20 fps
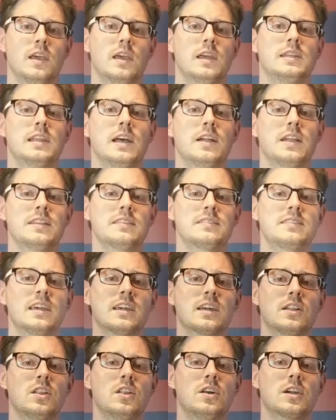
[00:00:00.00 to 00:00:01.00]
Now let's take
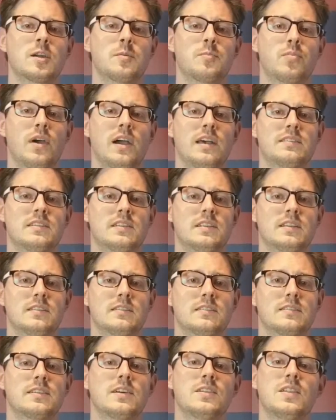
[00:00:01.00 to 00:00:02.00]
a look at
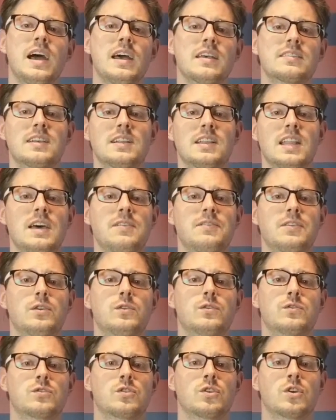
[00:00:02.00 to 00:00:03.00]
presidents. The last 11 who
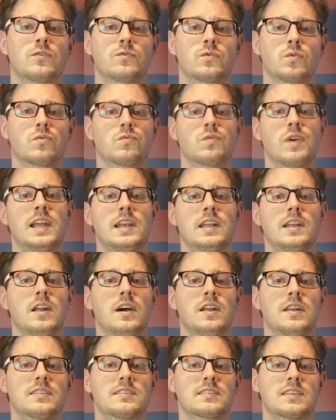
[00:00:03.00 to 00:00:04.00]
served were rated
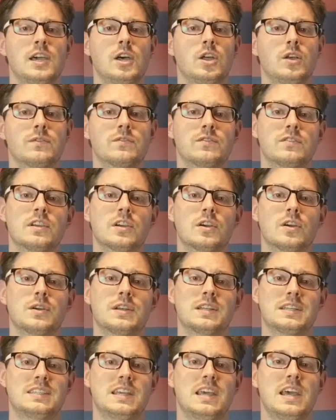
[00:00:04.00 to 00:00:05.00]
on a scale of 0 to
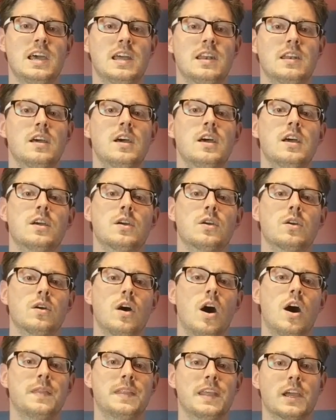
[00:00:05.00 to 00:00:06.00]
10
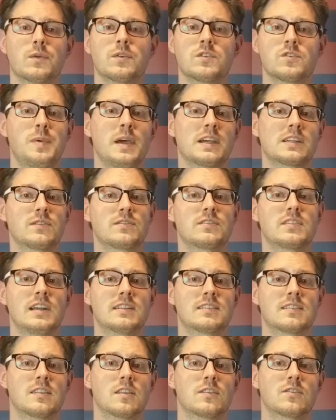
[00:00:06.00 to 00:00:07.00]
on their respective
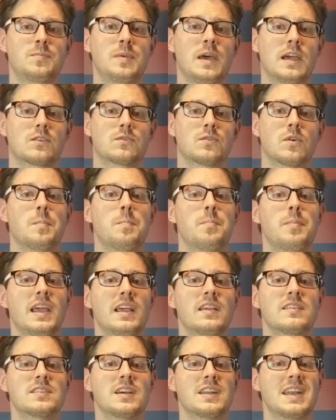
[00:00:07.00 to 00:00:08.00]
sides of the spectrum
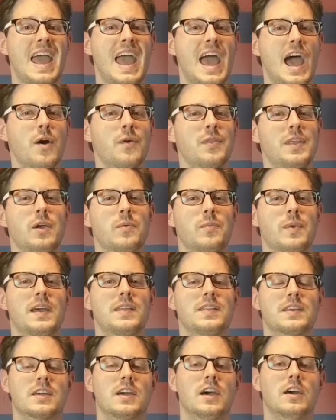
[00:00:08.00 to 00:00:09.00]
based on how they ran
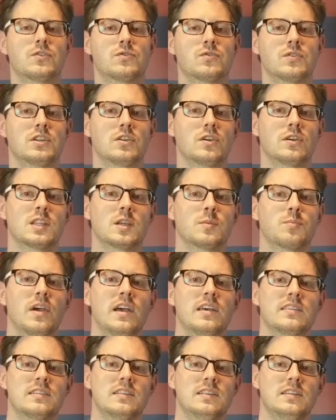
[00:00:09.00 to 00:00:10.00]
the country during their
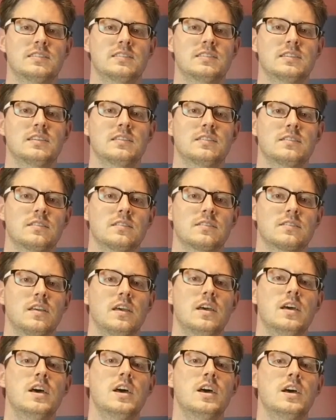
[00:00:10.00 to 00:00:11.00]
presidency.
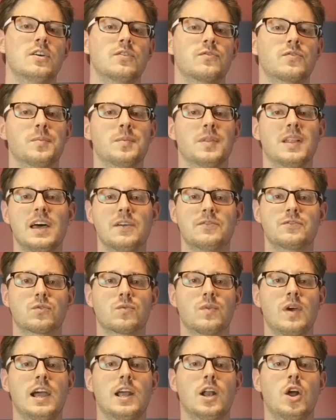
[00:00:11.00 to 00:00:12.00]
From left to
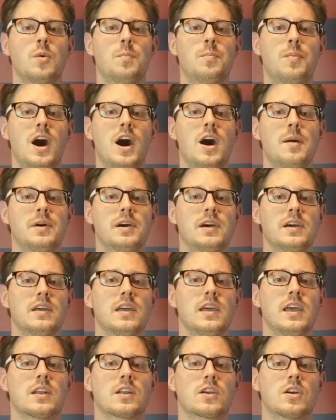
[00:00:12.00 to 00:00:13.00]
right, Obama
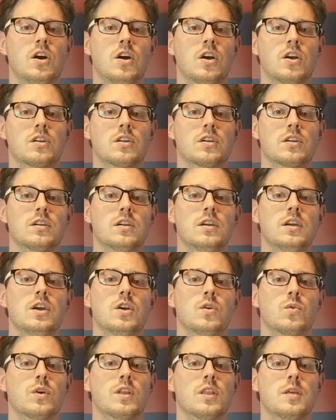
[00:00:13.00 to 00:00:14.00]
and Carter
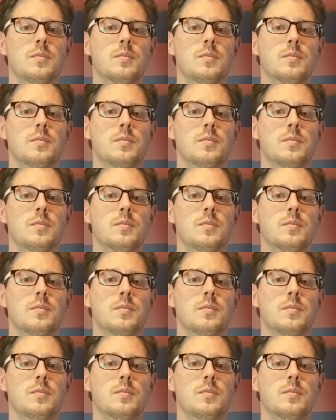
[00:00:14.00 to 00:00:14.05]
were the